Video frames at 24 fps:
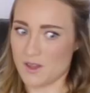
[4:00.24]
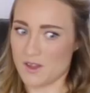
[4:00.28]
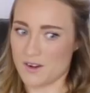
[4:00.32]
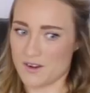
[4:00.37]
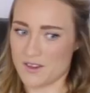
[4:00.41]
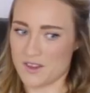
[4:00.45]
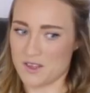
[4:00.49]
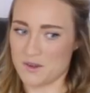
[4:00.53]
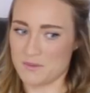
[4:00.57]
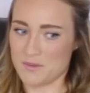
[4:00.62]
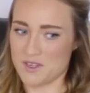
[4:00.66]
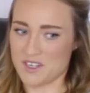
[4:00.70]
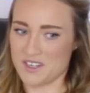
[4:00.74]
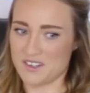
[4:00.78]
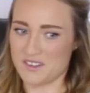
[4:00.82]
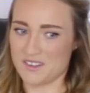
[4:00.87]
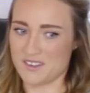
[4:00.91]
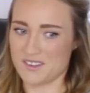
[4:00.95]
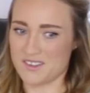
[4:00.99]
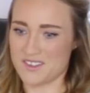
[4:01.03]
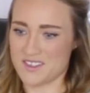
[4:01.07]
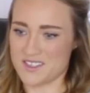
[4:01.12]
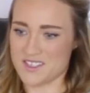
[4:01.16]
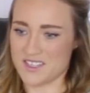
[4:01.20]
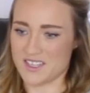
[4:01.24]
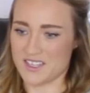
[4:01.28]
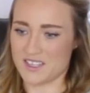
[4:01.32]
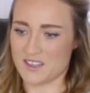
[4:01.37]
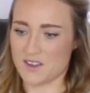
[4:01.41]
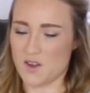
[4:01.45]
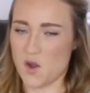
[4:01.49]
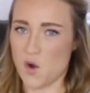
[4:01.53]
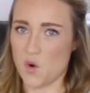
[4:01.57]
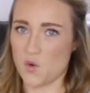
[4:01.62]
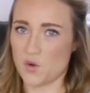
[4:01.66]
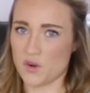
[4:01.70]
lot of them and it's
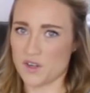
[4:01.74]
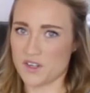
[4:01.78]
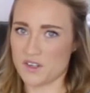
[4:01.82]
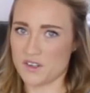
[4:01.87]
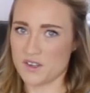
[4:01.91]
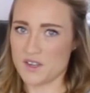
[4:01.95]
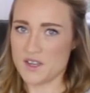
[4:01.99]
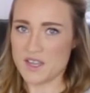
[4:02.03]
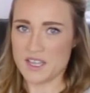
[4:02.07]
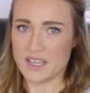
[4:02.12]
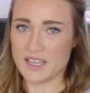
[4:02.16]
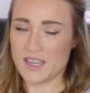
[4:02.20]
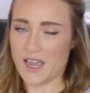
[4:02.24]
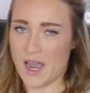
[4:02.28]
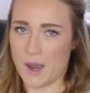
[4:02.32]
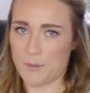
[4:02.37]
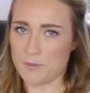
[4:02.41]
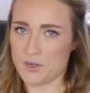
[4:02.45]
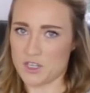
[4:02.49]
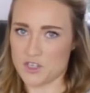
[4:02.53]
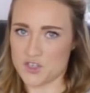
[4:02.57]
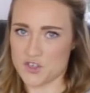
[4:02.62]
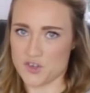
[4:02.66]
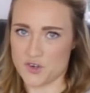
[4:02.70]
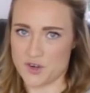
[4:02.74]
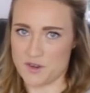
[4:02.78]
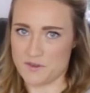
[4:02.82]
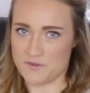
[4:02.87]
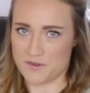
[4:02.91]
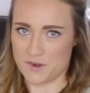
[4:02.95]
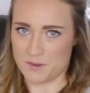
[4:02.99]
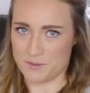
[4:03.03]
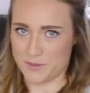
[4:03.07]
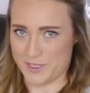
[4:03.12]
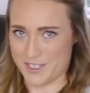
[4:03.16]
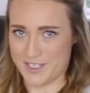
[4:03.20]
like oak cabinetry
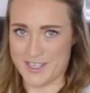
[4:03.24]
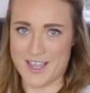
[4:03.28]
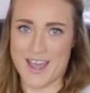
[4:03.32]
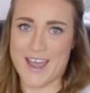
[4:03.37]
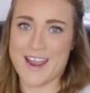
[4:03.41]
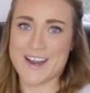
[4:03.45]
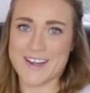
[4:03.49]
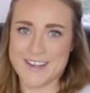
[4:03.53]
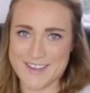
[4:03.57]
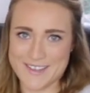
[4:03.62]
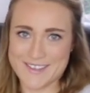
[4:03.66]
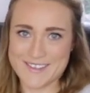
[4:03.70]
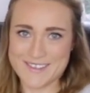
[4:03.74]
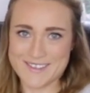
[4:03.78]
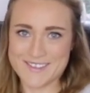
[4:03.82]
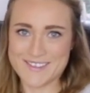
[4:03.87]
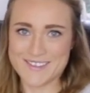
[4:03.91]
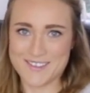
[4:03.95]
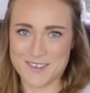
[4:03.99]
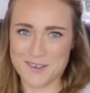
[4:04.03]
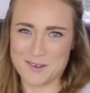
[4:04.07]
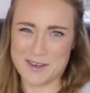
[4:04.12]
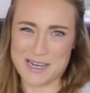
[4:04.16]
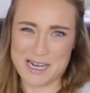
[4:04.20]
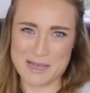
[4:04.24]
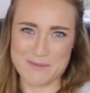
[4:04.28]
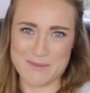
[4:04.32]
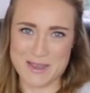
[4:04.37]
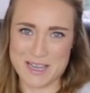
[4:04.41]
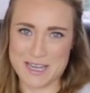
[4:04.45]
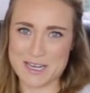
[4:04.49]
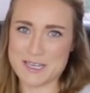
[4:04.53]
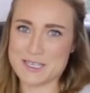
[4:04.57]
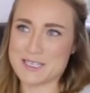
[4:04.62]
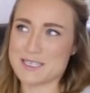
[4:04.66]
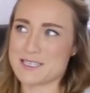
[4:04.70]
from like the 80s. You know what I
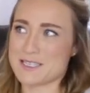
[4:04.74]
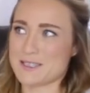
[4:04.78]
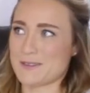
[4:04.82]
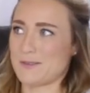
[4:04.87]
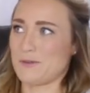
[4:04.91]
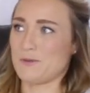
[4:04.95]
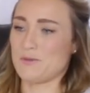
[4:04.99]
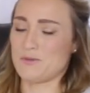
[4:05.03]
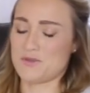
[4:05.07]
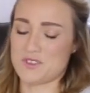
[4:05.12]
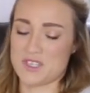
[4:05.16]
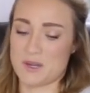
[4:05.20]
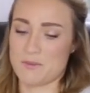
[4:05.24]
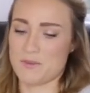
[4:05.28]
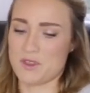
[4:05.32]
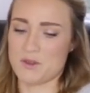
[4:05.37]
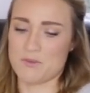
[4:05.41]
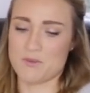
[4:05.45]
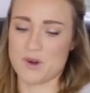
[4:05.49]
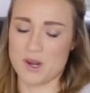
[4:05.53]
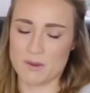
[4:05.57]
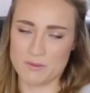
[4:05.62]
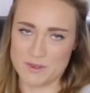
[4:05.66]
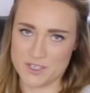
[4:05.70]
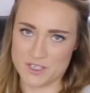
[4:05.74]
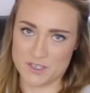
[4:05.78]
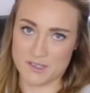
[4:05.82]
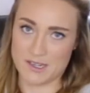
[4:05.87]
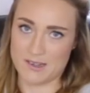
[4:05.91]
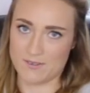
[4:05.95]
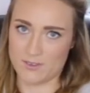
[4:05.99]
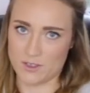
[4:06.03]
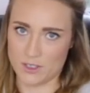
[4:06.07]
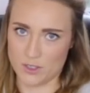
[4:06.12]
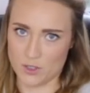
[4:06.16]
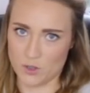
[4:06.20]
mean? Still, some of them probably still
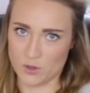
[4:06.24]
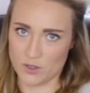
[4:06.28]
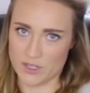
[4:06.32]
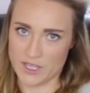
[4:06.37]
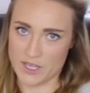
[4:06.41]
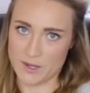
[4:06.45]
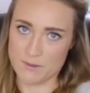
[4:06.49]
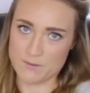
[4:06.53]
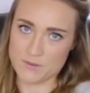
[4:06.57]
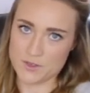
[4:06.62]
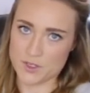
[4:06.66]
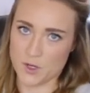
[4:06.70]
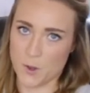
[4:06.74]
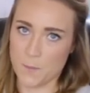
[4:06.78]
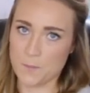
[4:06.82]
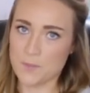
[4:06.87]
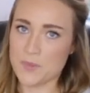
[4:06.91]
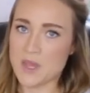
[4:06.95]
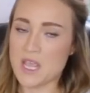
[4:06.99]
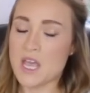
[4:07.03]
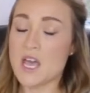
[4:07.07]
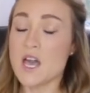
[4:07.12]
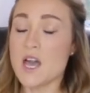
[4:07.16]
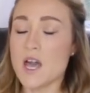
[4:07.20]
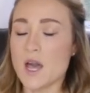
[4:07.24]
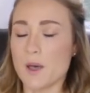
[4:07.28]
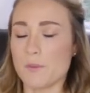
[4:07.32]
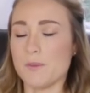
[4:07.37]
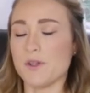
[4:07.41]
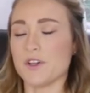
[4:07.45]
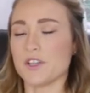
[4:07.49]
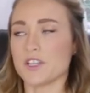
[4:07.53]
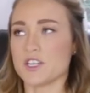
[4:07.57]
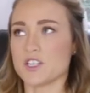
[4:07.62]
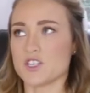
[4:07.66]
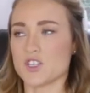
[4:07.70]
have linoleum. So $1
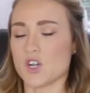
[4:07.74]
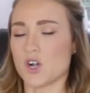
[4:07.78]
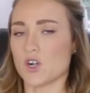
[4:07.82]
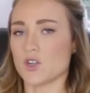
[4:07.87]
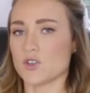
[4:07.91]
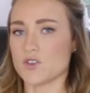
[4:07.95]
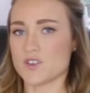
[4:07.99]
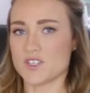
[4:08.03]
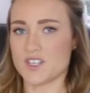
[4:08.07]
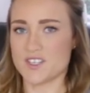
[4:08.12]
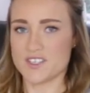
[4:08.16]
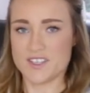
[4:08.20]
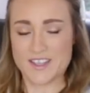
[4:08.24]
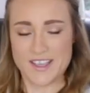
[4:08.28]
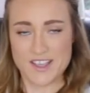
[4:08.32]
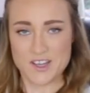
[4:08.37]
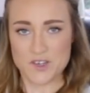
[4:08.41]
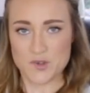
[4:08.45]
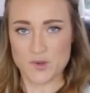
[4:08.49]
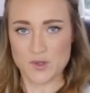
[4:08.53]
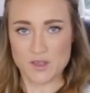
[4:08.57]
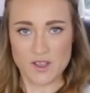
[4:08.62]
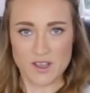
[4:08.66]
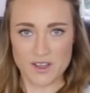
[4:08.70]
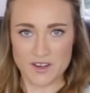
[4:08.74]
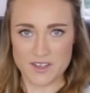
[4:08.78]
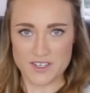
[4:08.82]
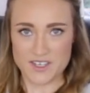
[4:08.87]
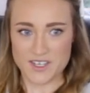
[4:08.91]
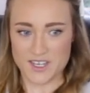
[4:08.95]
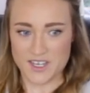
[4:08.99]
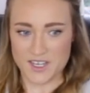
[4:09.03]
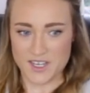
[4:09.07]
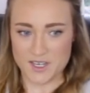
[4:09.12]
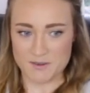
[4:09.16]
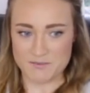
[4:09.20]
million doesn't get you a lot
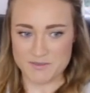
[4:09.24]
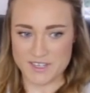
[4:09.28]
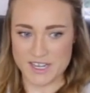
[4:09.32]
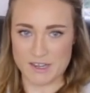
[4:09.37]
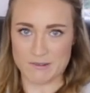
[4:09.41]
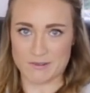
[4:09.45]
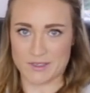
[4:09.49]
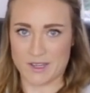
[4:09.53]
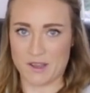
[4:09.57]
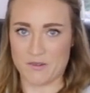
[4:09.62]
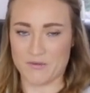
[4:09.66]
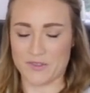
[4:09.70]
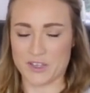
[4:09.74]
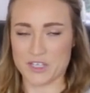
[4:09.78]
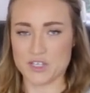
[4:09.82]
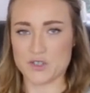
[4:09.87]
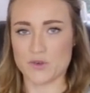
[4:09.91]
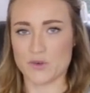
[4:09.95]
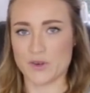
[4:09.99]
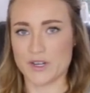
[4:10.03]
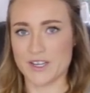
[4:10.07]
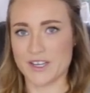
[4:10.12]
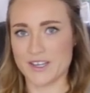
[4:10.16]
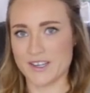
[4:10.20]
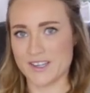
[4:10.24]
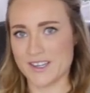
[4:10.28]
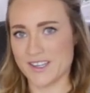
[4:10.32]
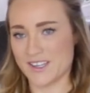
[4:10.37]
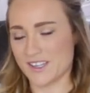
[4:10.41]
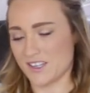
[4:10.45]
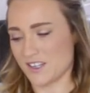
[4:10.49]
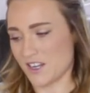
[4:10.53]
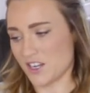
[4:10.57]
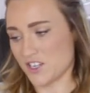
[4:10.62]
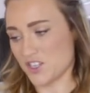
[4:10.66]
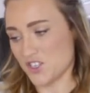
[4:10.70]
downtown Victoria.
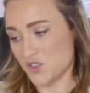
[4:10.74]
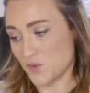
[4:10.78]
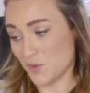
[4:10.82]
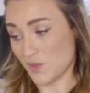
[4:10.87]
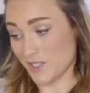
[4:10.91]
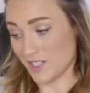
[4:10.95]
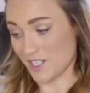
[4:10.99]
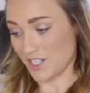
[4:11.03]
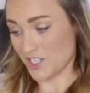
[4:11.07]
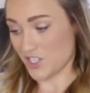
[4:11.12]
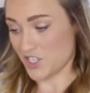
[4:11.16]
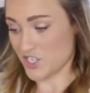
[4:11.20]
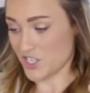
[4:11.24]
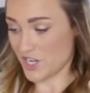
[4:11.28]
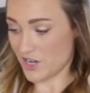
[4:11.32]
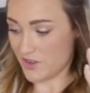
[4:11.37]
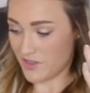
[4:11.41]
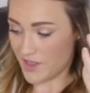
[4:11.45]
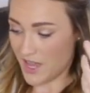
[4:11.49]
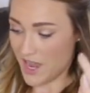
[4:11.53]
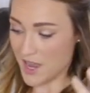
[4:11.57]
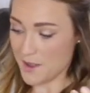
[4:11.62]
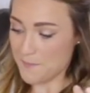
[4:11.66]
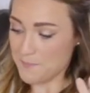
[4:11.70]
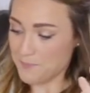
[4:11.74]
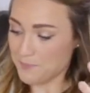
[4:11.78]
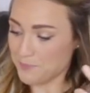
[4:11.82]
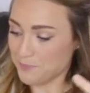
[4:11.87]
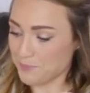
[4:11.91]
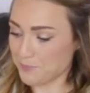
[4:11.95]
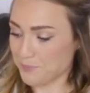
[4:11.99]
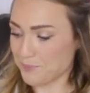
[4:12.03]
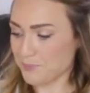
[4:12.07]
And I just wanted to share that.